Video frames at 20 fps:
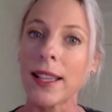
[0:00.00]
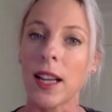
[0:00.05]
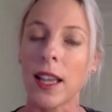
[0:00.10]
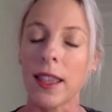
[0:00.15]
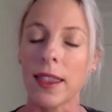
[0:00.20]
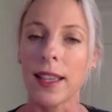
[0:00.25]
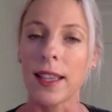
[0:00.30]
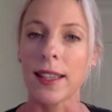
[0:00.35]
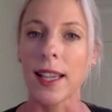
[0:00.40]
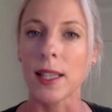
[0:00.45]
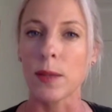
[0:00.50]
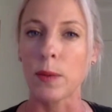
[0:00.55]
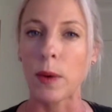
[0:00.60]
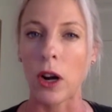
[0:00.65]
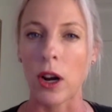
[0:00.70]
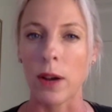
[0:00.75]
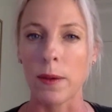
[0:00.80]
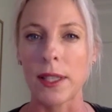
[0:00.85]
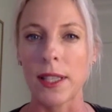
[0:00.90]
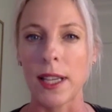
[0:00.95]
I think that's
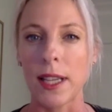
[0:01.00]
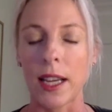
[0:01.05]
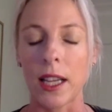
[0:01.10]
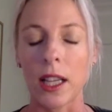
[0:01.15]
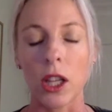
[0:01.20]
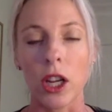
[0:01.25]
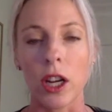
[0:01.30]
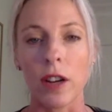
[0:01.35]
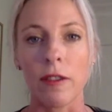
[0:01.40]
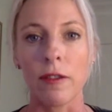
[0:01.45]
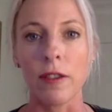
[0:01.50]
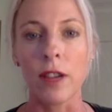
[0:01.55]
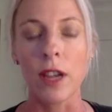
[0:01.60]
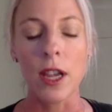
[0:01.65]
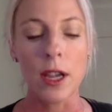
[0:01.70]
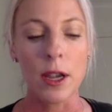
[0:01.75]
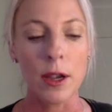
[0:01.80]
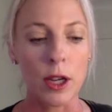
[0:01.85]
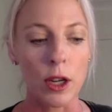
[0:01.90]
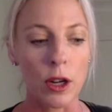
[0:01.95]
where I'm seeing a lot of,
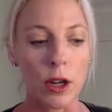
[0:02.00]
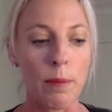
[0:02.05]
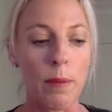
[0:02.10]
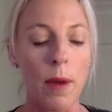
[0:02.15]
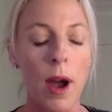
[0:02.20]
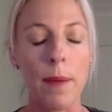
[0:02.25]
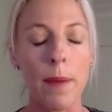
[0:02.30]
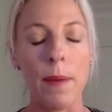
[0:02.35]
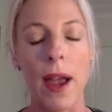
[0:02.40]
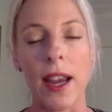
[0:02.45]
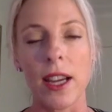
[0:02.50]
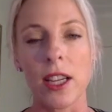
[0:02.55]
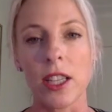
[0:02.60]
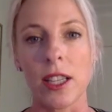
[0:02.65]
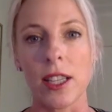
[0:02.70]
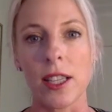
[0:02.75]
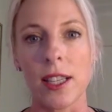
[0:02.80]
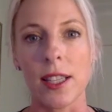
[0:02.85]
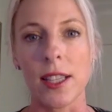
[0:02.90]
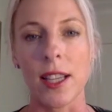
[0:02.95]
you know, my
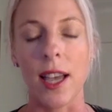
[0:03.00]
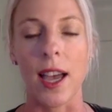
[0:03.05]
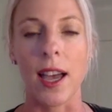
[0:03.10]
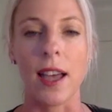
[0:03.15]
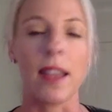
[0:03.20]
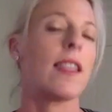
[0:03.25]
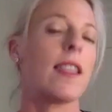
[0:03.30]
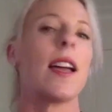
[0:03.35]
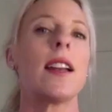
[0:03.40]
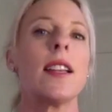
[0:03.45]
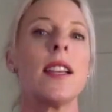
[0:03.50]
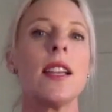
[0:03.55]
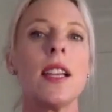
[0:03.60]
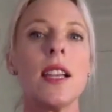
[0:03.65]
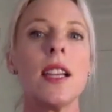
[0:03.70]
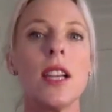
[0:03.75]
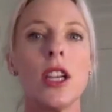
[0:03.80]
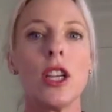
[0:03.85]
patients are that,